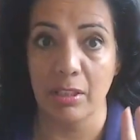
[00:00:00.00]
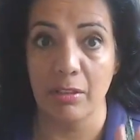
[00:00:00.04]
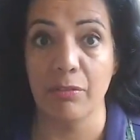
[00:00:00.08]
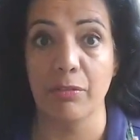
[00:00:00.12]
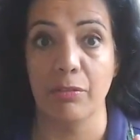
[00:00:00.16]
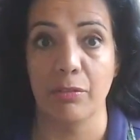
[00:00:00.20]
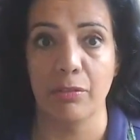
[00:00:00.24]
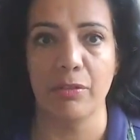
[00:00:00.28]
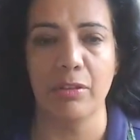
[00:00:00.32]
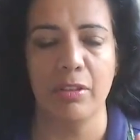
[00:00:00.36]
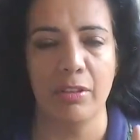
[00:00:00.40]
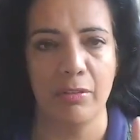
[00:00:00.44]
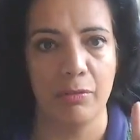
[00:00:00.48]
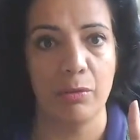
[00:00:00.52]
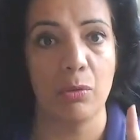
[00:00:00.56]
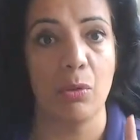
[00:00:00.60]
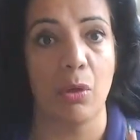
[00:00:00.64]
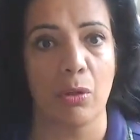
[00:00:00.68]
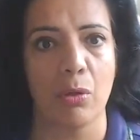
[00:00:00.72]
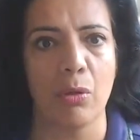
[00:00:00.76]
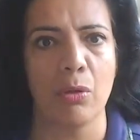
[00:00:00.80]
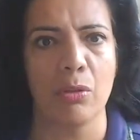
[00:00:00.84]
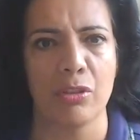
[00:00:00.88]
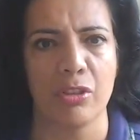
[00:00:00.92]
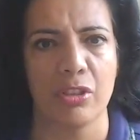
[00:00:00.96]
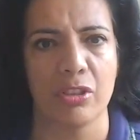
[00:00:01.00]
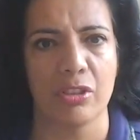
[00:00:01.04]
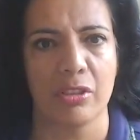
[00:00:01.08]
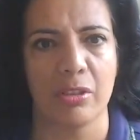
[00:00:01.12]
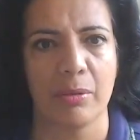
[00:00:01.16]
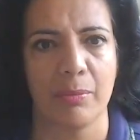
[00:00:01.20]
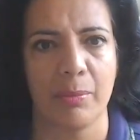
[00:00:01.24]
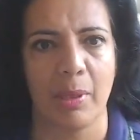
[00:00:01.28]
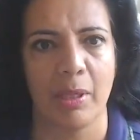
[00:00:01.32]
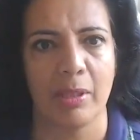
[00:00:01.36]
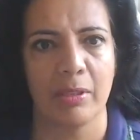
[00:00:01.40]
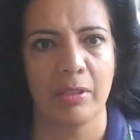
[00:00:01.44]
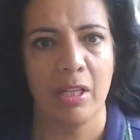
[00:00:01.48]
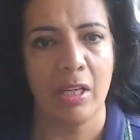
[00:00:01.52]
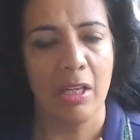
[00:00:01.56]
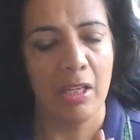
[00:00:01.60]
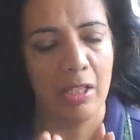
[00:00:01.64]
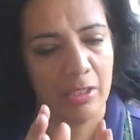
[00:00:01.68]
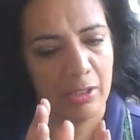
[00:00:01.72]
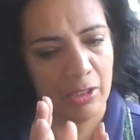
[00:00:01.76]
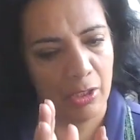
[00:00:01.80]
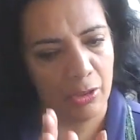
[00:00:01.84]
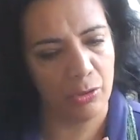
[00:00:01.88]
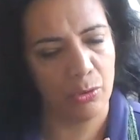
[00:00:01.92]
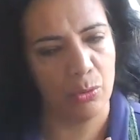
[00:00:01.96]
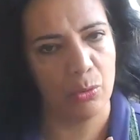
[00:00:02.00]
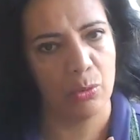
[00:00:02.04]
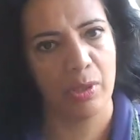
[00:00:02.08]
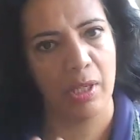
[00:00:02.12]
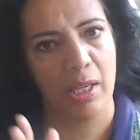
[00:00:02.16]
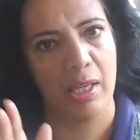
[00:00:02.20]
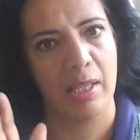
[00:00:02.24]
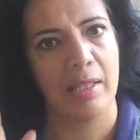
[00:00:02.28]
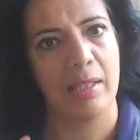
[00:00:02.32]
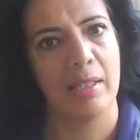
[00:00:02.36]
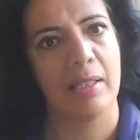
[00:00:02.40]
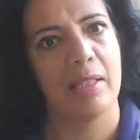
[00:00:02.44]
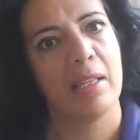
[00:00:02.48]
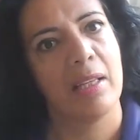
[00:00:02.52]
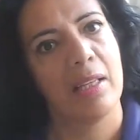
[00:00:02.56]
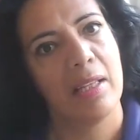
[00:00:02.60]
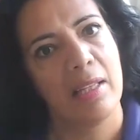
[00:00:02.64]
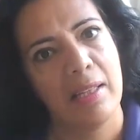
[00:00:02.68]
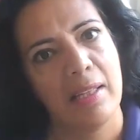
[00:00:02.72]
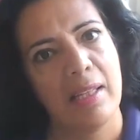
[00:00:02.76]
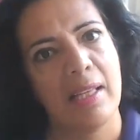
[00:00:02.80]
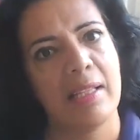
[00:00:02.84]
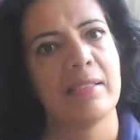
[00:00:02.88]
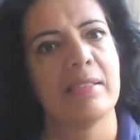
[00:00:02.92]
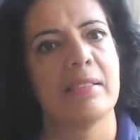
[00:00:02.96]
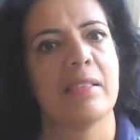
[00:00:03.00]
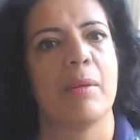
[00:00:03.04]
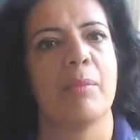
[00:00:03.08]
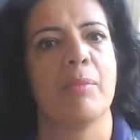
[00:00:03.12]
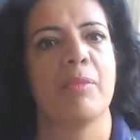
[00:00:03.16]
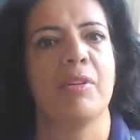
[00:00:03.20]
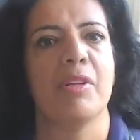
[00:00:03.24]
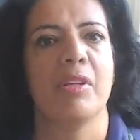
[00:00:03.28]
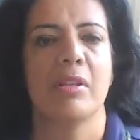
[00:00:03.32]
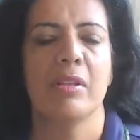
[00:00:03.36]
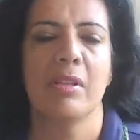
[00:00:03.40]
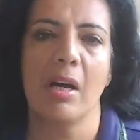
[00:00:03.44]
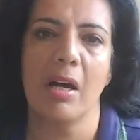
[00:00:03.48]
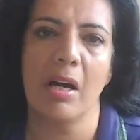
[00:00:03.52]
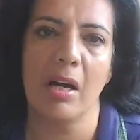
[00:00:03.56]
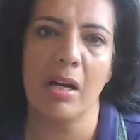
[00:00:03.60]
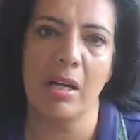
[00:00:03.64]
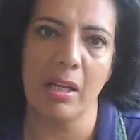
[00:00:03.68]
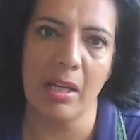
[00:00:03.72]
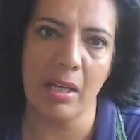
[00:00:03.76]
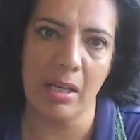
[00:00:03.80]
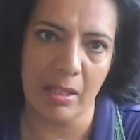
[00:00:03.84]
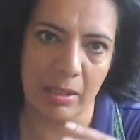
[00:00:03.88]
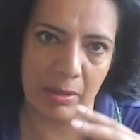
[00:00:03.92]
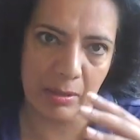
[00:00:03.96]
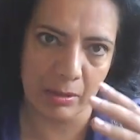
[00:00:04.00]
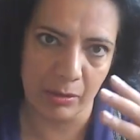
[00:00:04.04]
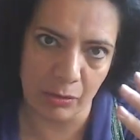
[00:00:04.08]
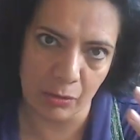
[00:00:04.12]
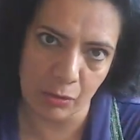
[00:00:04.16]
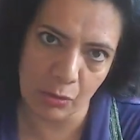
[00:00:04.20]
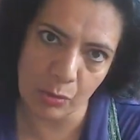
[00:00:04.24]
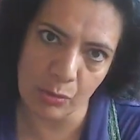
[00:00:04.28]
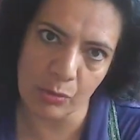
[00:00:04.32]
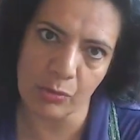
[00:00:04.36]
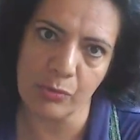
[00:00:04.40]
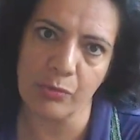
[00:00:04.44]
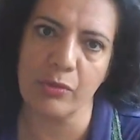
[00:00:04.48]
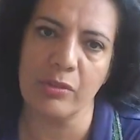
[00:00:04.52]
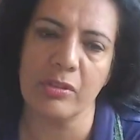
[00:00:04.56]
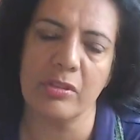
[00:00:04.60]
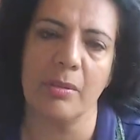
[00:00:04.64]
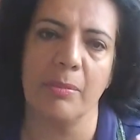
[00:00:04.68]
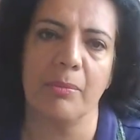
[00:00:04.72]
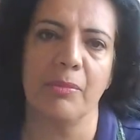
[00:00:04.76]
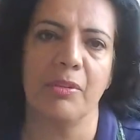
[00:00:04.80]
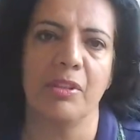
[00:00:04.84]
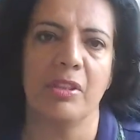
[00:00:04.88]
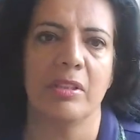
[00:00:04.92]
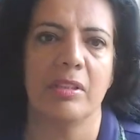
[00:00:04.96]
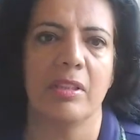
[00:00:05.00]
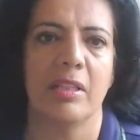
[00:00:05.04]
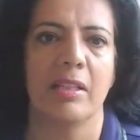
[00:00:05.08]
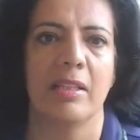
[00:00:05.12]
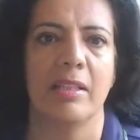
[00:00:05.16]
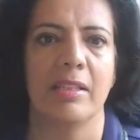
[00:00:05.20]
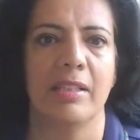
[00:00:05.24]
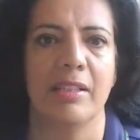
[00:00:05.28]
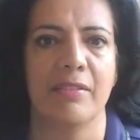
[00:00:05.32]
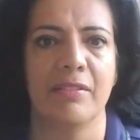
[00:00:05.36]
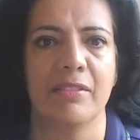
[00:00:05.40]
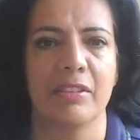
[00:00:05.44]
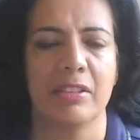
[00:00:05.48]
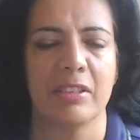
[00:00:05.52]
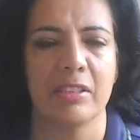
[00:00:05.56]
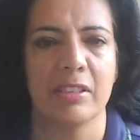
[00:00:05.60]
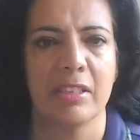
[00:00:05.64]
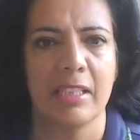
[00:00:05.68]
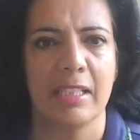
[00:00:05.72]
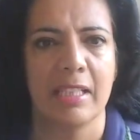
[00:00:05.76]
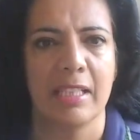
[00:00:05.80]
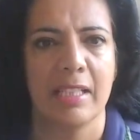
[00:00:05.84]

if, if you are conscious about that, you can let something die and choose for something that lives.